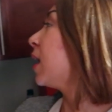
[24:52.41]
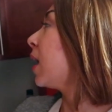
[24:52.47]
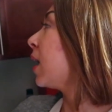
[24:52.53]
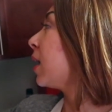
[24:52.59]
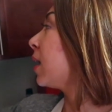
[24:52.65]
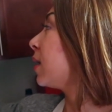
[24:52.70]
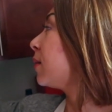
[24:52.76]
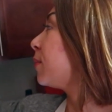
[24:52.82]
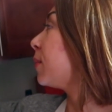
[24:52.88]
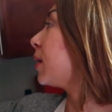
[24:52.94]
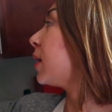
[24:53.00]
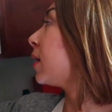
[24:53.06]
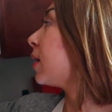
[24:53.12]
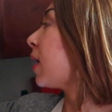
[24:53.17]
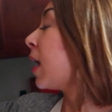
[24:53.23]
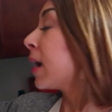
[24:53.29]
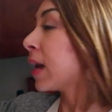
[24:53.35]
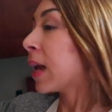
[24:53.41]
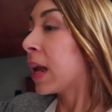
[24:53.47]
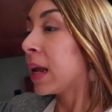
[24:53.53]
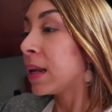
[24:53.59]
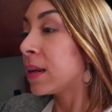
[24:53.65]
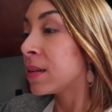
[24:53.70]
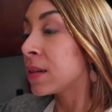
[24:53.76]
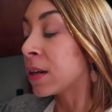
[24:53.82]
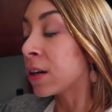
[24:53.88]
Um, I
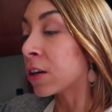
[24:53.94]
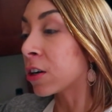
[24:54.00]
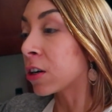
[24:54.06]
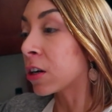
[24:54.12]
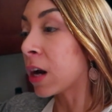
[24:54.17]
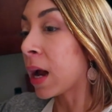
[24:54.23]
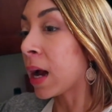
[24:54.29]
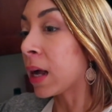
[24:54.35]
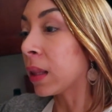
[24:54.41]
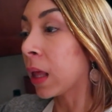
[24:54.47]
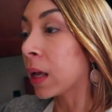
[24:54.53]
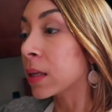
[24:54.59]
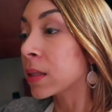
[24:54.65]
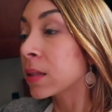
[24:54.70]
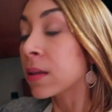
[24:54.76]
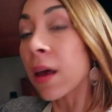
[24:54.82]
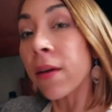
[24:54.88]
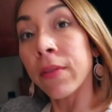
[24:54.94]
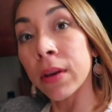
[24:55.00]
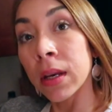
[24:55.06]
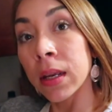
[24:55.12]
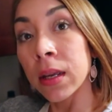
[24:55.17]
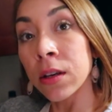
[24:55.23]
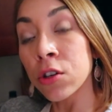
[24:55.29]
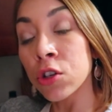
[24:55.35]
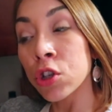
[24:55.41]
ate dinner at like
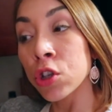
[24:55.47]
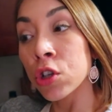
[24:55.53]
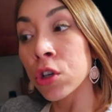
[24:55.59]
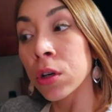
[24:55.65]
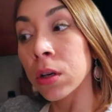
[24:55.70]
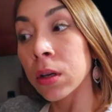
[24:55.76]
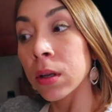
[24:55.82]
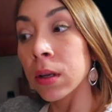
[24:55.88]
seven-ish